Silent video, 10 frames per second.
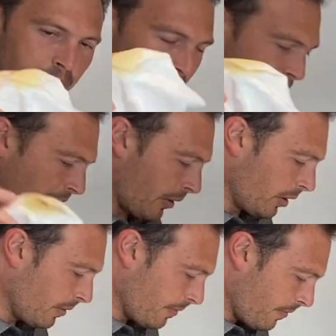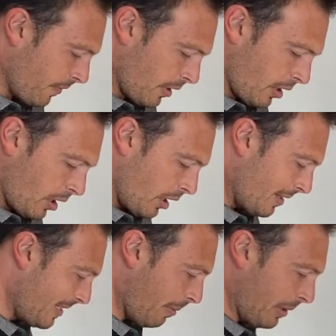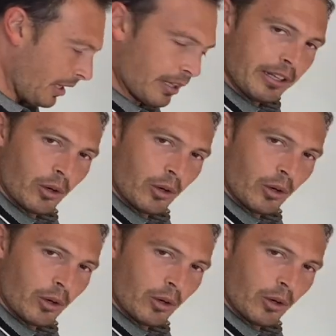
paper towel, dip it in